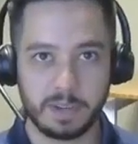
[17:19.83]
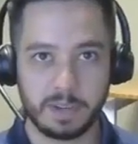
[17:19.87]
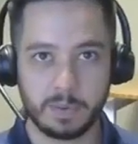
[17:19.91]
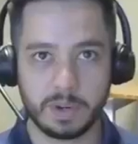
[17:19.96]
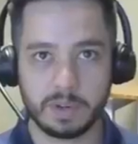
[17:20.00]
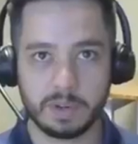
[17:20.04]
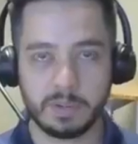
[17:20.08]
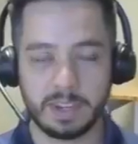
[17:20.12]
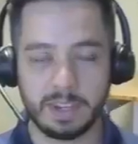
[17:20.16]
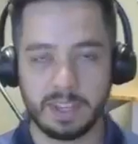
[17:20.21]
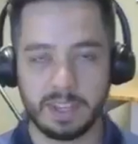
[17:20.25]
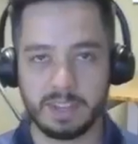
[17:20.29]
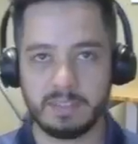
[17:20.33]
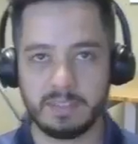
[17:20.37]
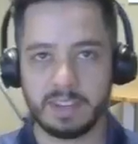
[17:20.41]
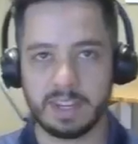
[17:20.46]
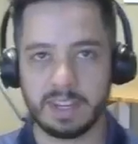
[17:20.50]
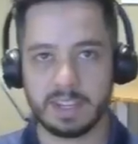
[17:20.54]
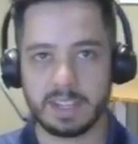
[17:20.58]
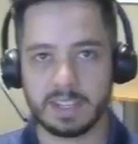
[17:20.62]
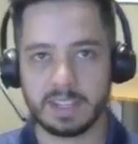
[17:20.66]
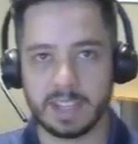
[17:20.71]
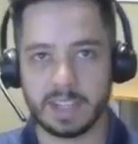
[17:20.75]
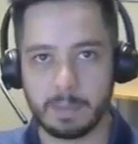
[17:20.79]
What a relief it
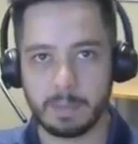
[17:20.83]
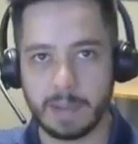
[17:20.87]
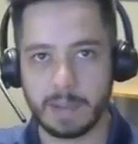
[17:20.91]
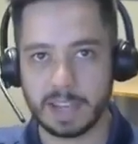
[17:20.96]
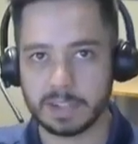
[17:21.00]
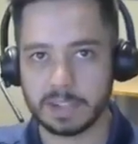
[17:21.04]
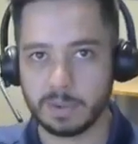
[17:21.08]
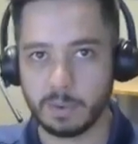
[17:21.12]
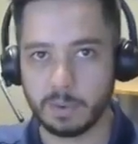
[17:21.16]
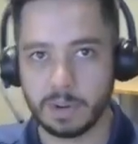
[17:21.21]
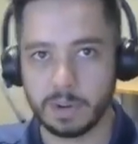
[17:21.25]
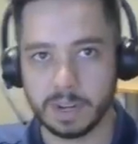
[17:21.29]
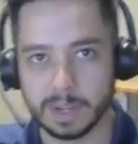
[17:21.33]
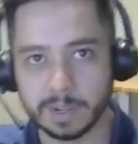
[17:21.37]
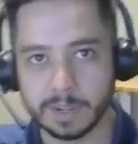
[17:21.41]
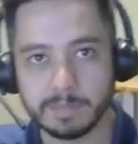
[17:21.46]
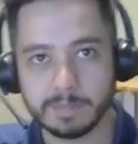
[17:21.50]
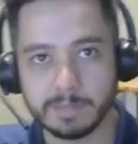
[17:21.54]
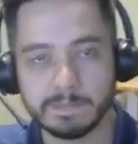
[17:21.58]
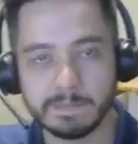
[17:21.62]
is to get back to work.